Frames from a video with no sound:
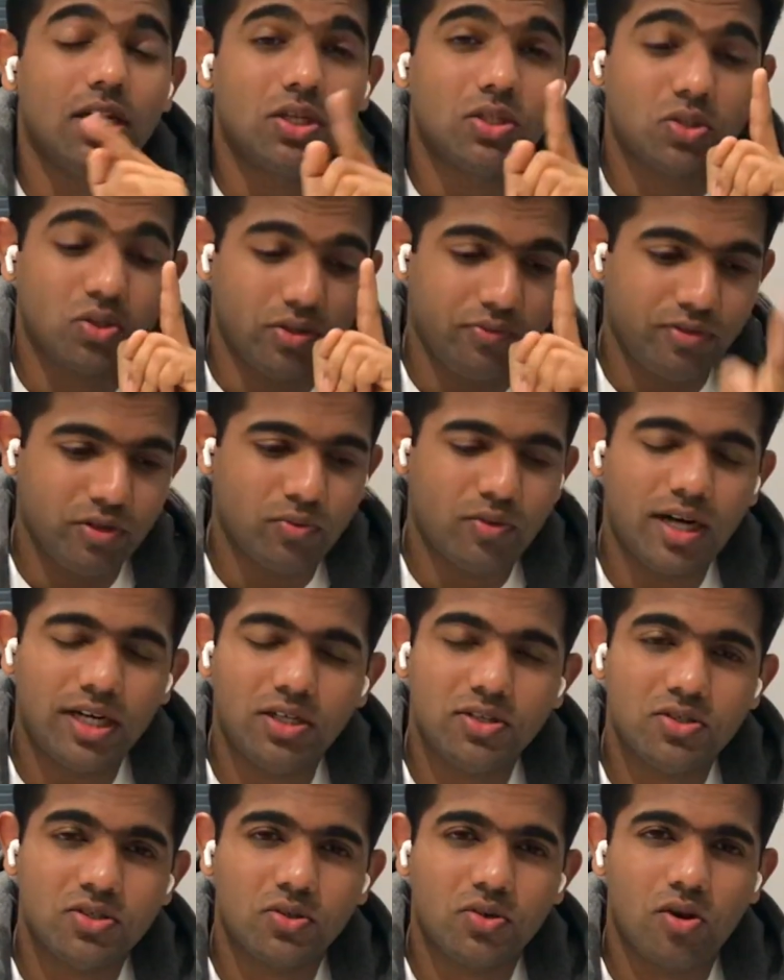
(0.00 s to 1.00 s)
So if you want
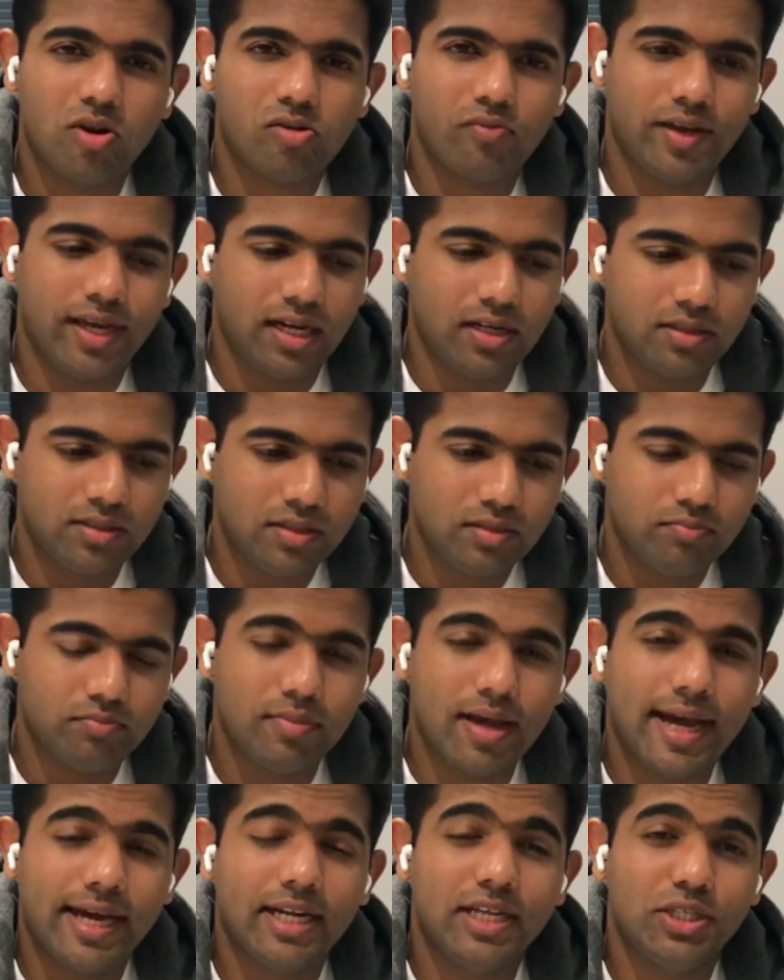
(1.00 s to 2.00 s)
to score well,
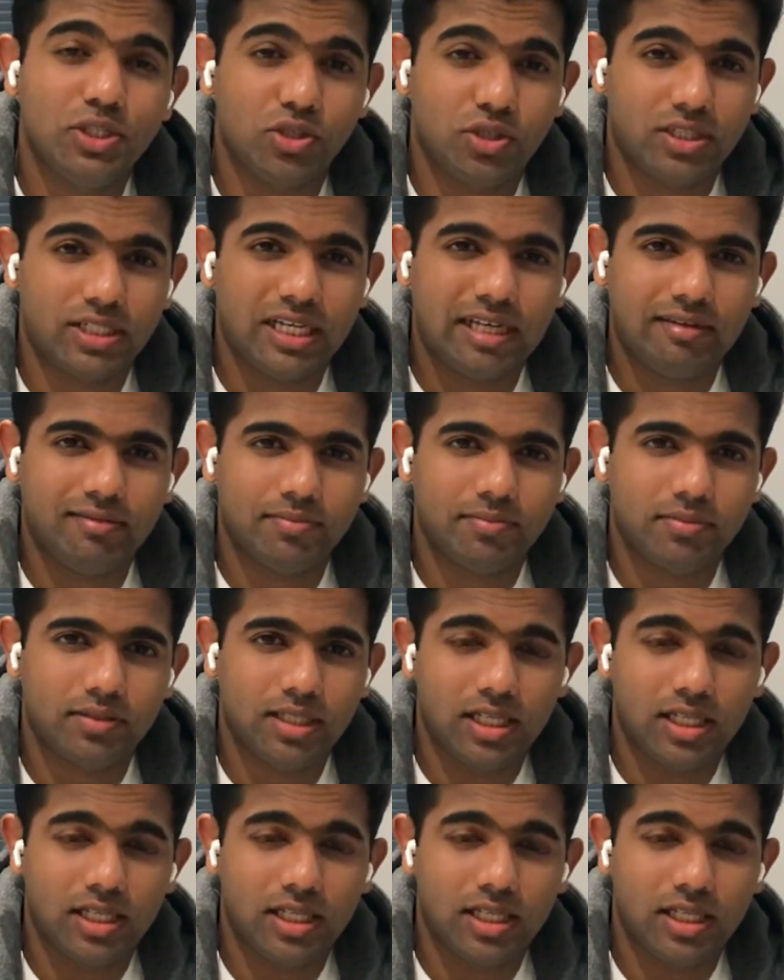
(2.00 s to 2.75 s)
manage your time.